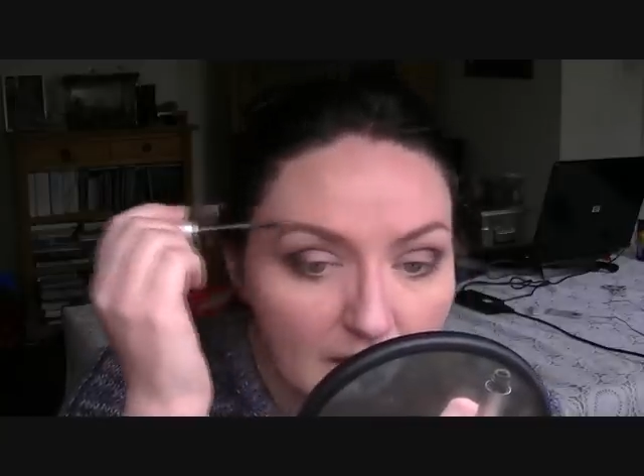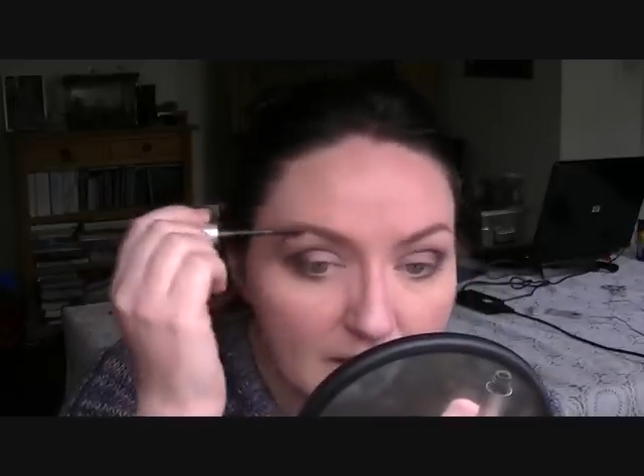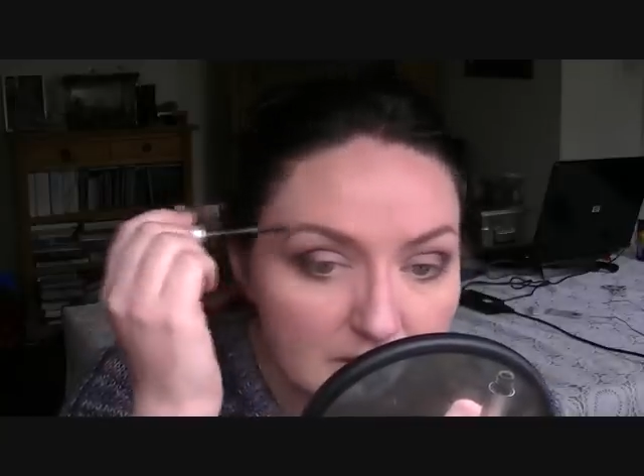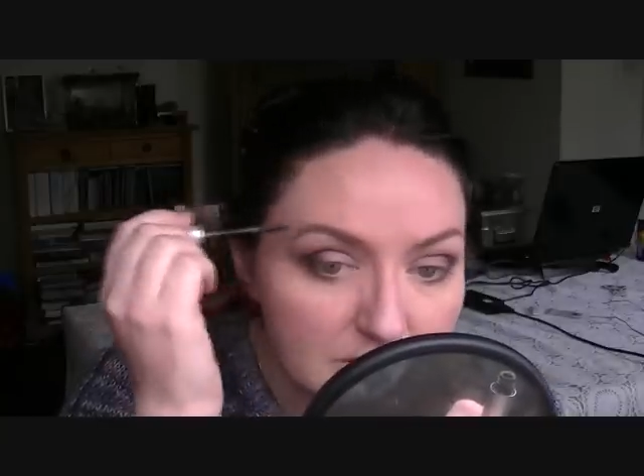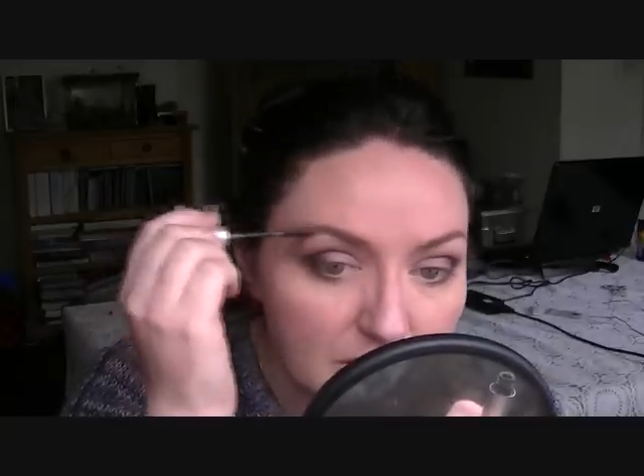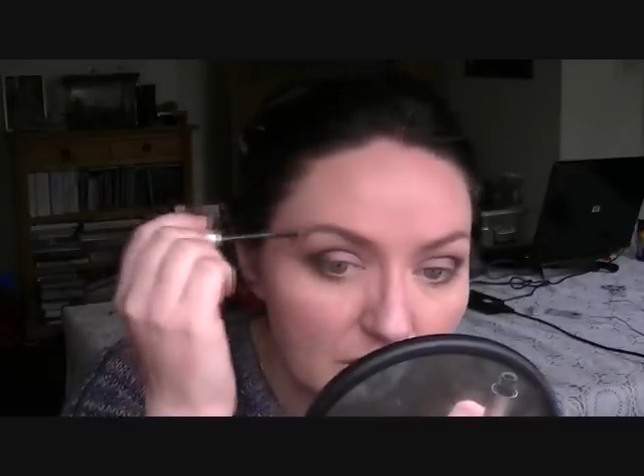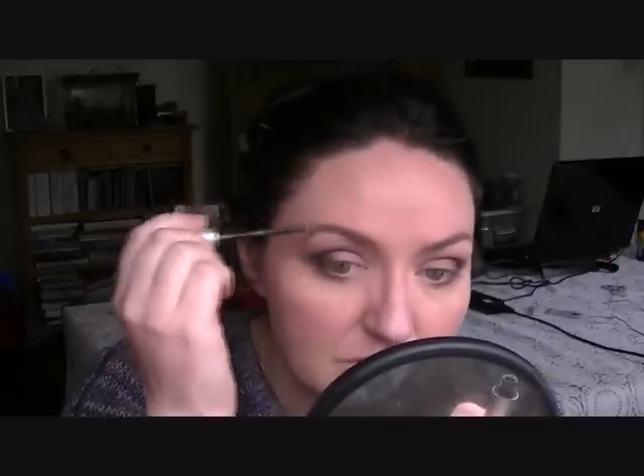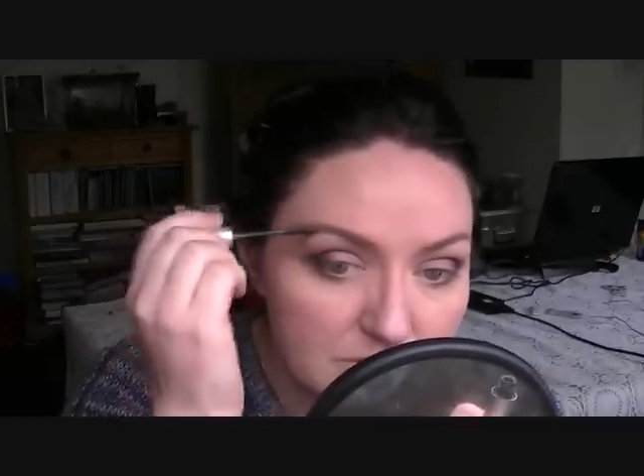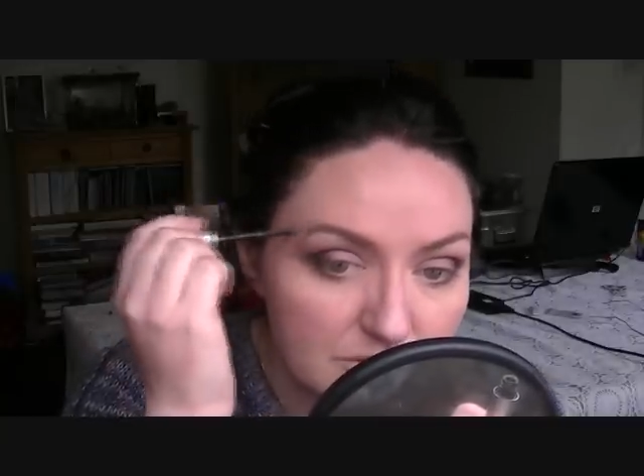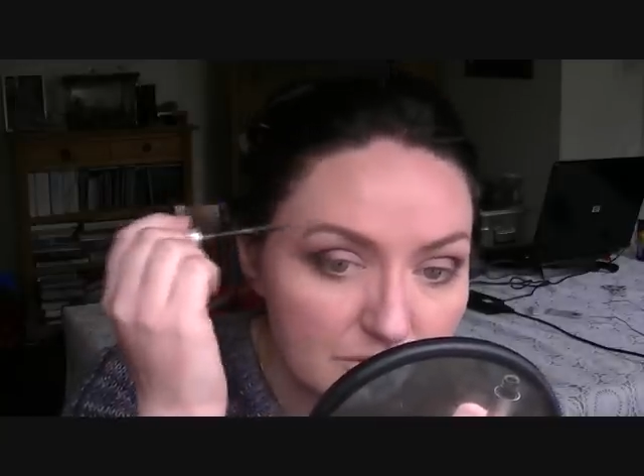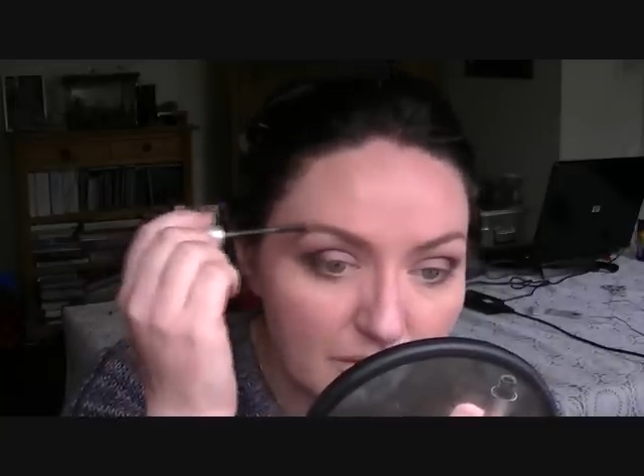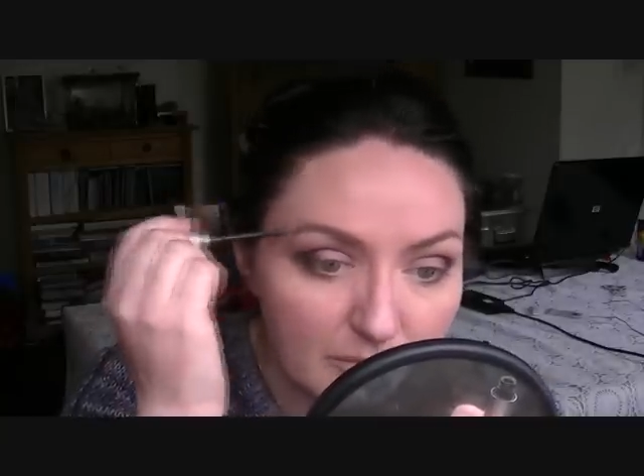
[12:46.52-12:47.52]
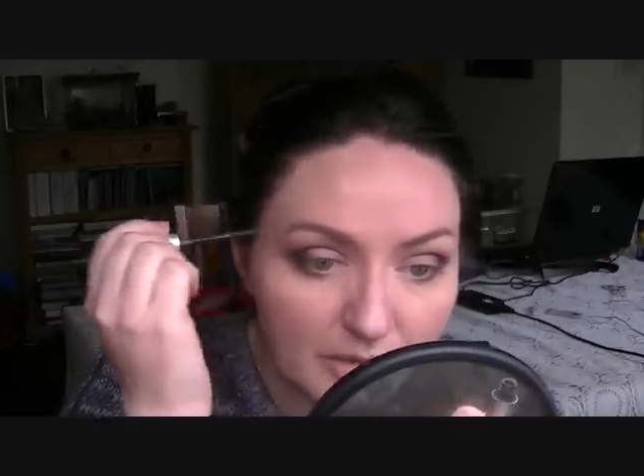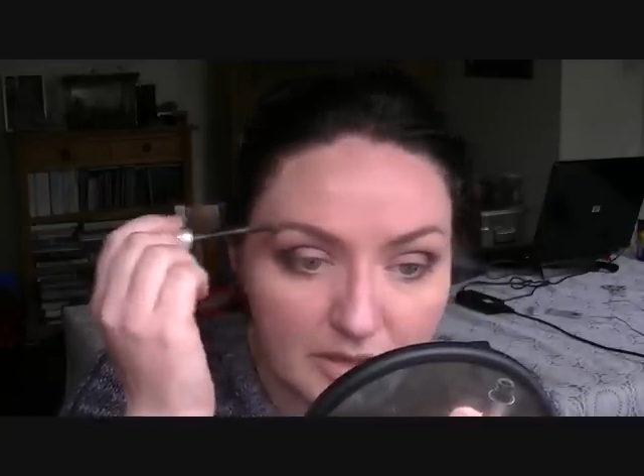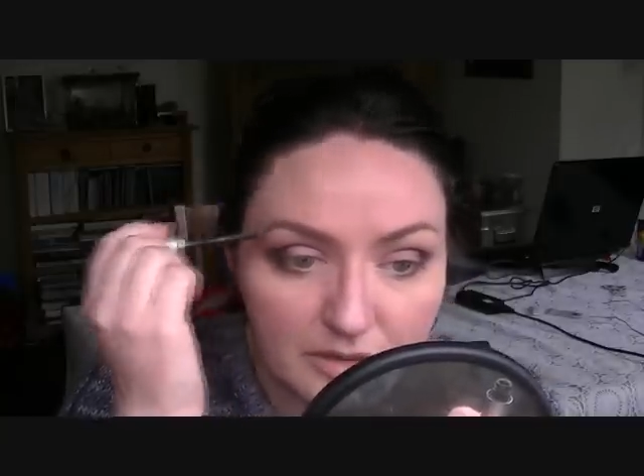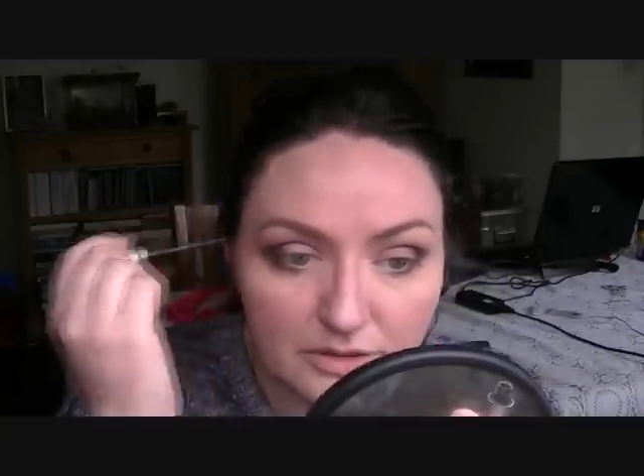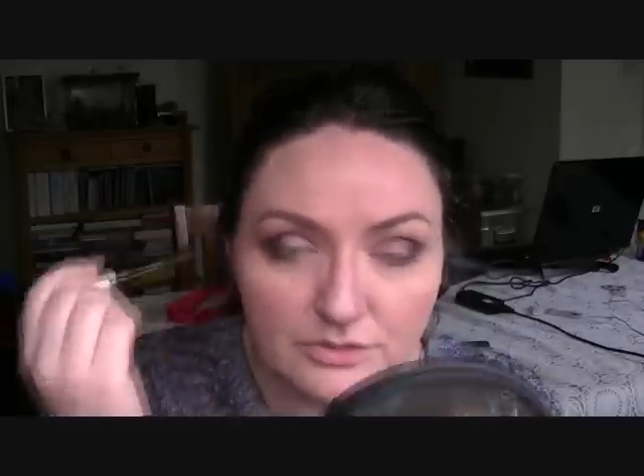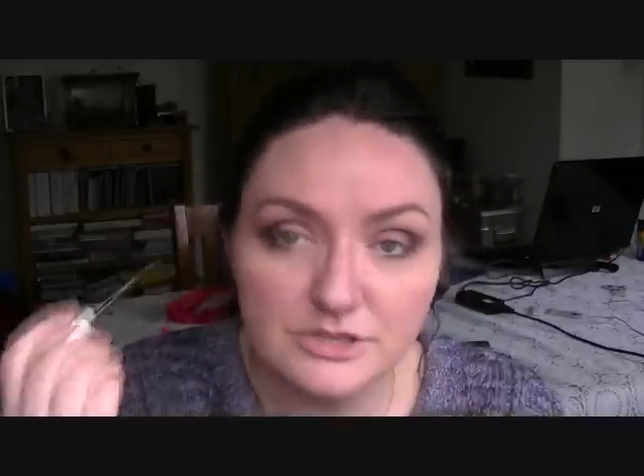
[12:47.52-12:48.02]
And also I
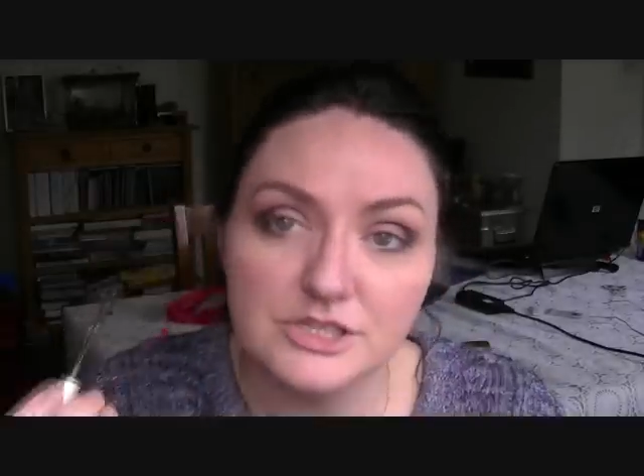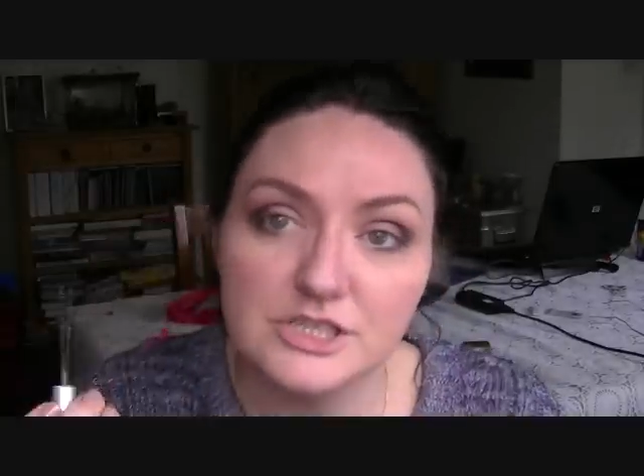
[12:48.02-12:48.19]
might use a